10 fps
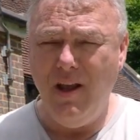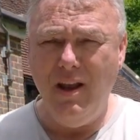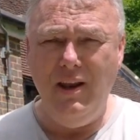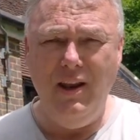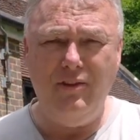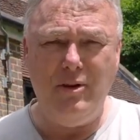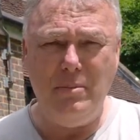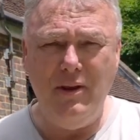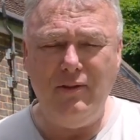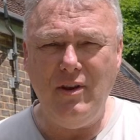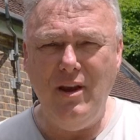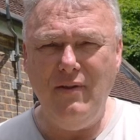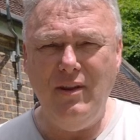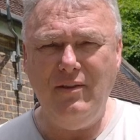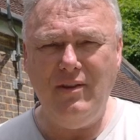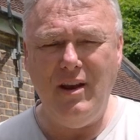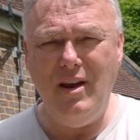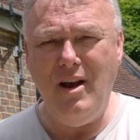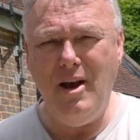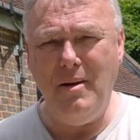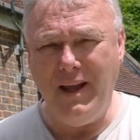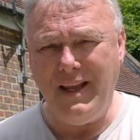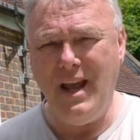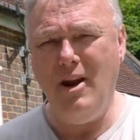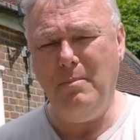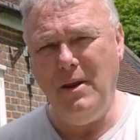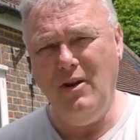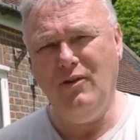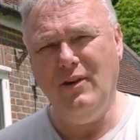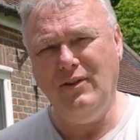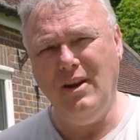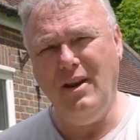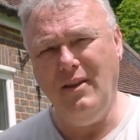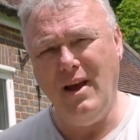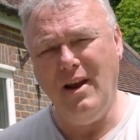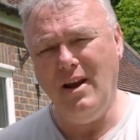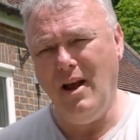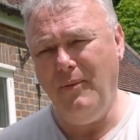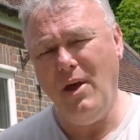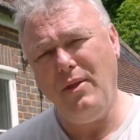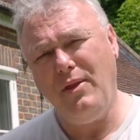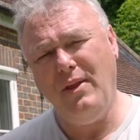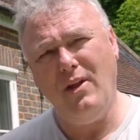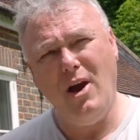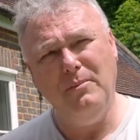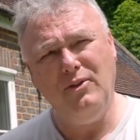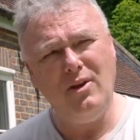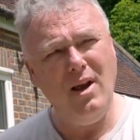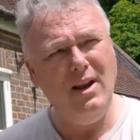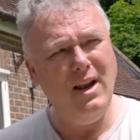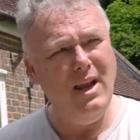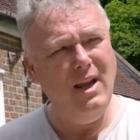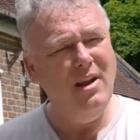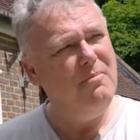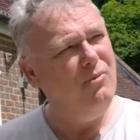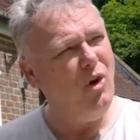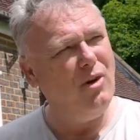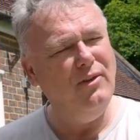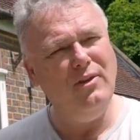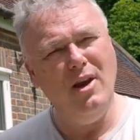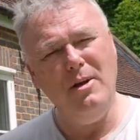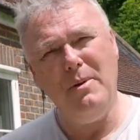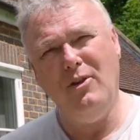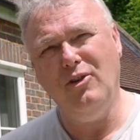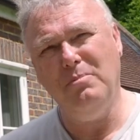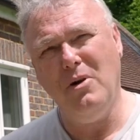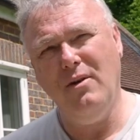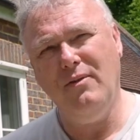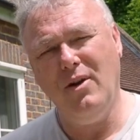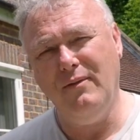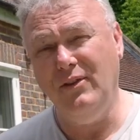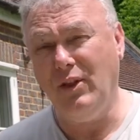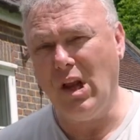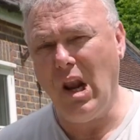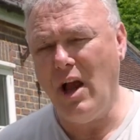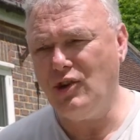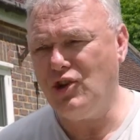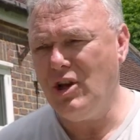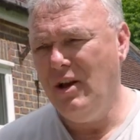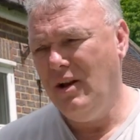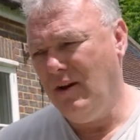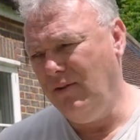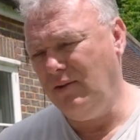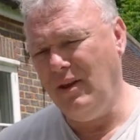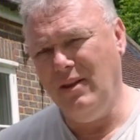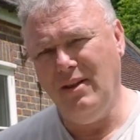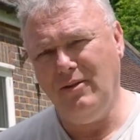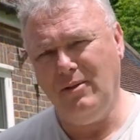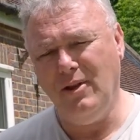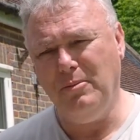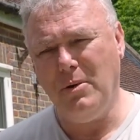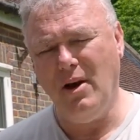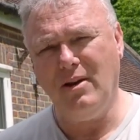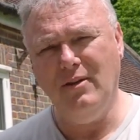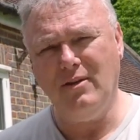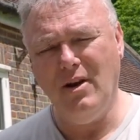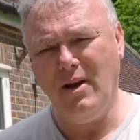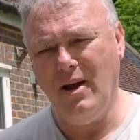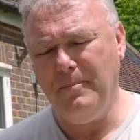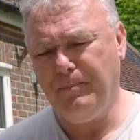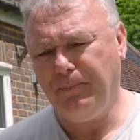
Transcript: needs to be serviced, again, I'd be interested in that. The other thing that I'm slightly not concerned about, just mindful of, is the clutch. Obviously this bike has got a